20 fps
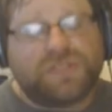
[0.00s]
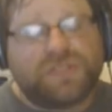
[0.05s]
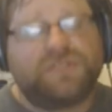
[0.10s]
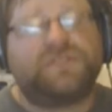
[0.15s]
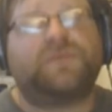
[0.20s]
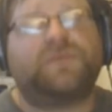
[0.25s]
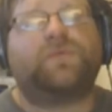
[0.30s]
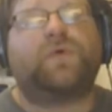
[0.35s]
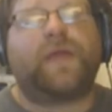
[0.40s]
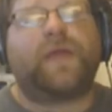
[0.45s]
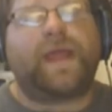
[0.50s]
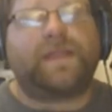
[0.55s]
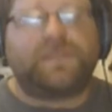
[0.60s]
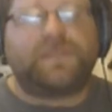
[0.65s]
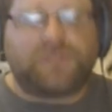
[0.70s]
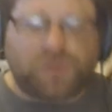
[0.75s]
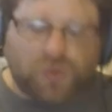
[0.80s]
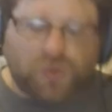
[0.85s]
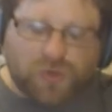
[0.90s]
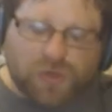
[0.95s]

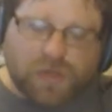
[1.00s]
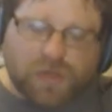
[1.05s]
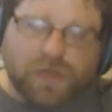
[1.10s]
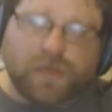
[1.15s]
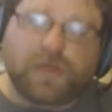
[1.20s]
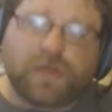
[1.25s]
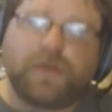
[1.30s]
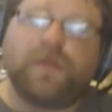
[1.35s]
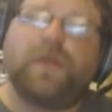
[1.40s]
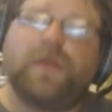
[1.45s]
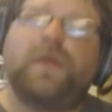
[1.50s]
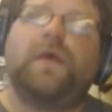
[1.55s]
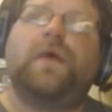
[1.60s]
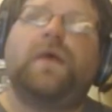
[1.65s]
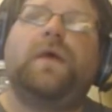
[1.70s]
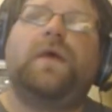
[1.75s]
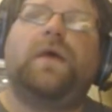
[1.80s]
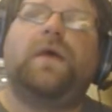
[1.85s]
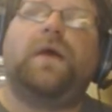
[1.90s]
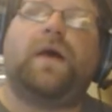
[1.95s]
Grandeur
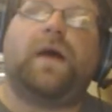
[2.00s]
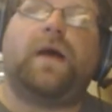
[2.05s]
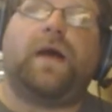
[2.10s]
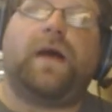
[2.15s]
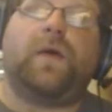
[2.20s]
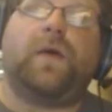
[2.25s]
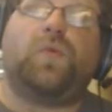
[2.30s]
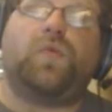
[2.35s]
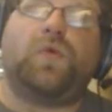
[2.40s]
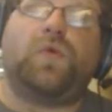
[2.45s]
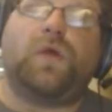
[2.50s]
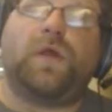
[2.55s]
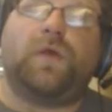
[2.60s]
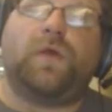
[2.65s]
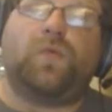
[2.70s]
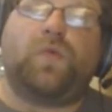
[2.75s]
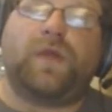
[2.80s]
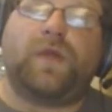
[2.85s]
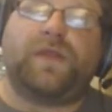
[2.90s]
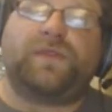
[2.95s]

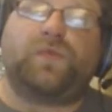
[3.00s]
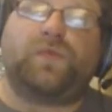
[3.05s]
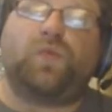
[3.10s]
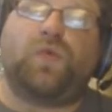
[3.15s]
with